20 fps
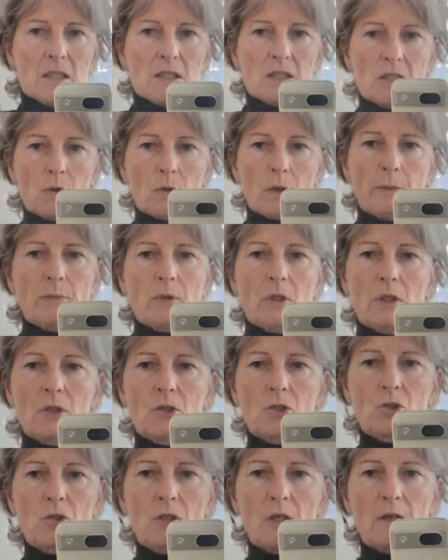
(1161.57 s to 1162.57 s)
So I'm
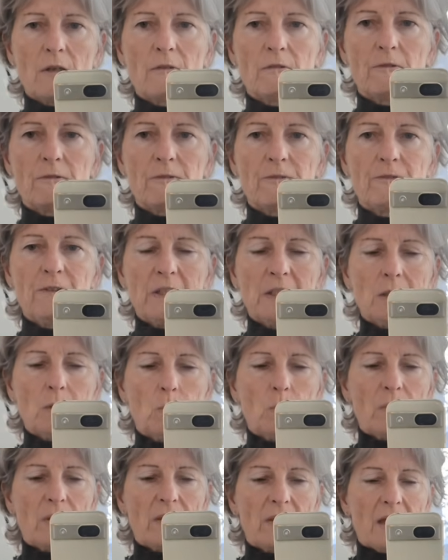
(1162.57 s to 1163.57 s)
going to try and
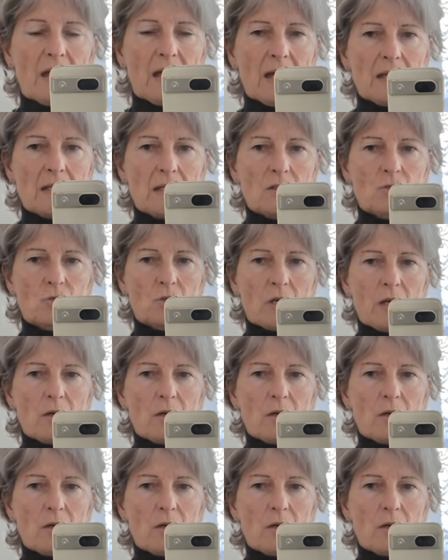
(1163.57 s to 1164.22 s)
fiddle with that,